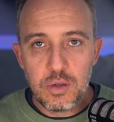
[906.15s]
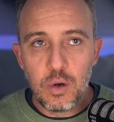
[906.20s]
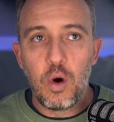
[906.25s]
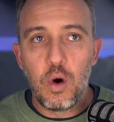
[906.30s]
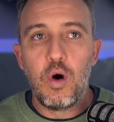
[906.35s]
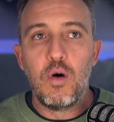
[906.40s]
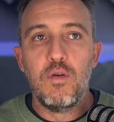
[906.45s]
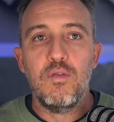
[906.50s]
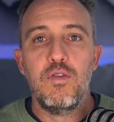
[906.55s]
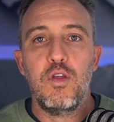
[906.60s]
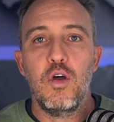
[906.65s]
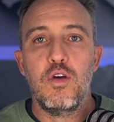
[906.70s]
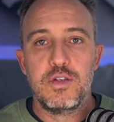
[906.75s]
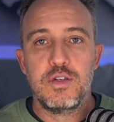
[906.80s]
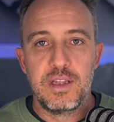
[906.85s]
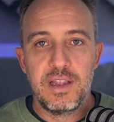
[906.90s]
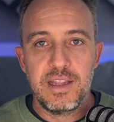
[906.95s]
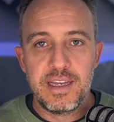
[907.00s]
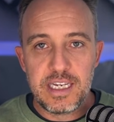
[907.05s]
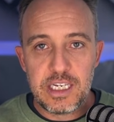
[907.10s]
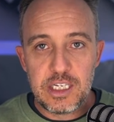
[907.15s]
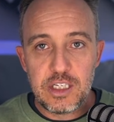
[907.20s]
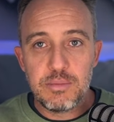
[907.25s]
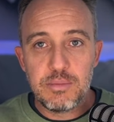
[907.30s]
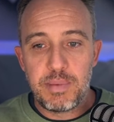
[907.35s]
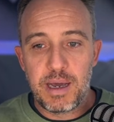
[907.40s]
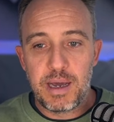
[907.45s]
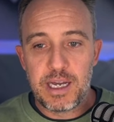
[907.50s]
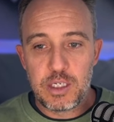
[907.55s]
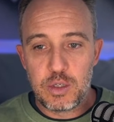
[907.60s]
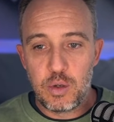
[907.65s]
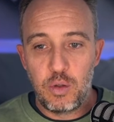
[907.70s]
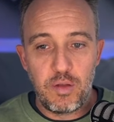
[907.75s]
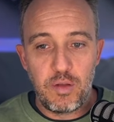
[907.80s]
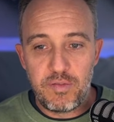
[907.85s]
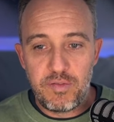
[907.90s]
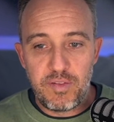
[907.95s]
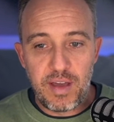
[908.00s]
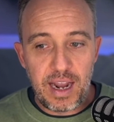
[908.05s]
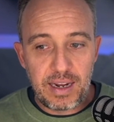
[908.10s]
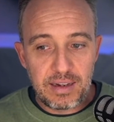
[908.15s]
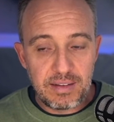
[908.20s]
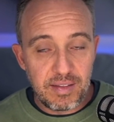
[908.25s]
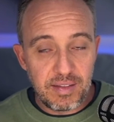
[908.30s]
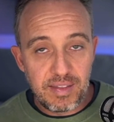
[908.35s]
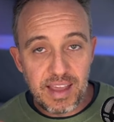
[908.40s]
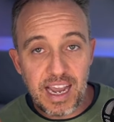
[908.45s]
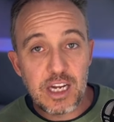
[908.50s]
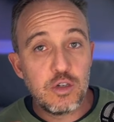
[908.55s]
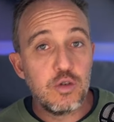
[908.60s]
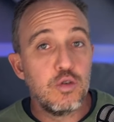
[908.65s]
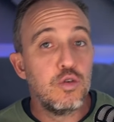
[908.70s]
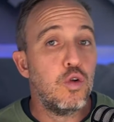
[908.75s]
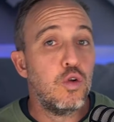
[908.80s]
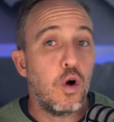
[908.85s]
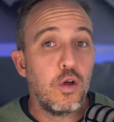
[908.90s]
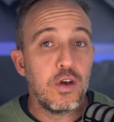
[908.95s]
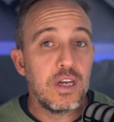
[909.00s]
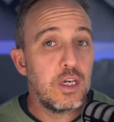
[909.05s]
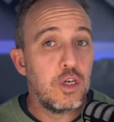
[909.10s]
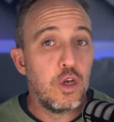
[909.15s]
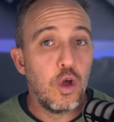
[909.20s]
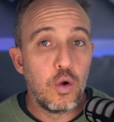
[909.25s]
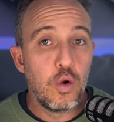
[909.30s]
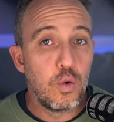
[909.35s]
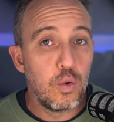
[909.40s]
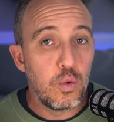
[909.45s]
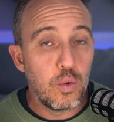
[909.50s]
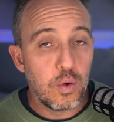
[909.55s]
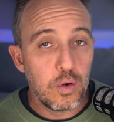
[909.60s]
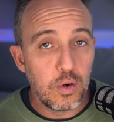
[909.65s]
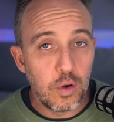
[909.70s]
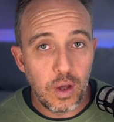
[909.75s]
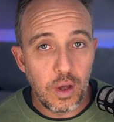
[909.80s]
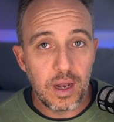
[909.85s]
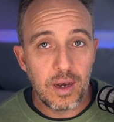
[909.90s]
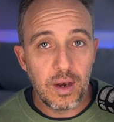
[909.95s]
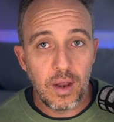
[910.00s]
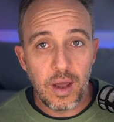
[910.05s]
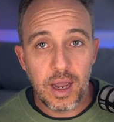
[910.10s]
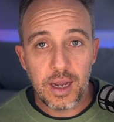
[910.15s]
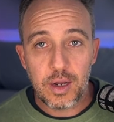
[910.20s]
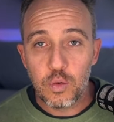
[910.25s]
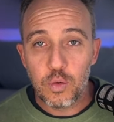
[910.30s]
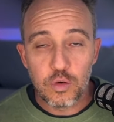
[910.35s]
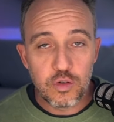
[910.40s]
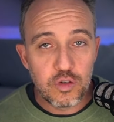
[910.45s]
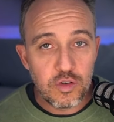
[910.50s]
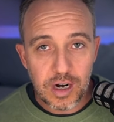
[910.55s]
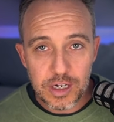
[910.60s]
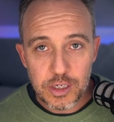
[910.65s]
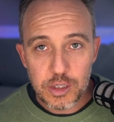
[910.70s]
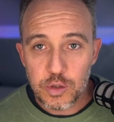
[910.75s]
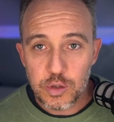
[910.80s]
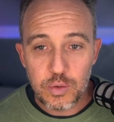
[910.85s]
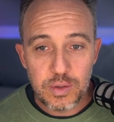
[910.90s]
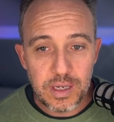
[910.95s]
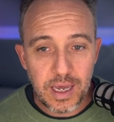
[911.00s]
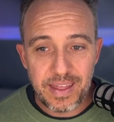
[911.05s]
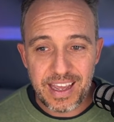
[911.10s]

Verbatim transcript: of those leads based on the fact that they do not know, not like, or trust you yet.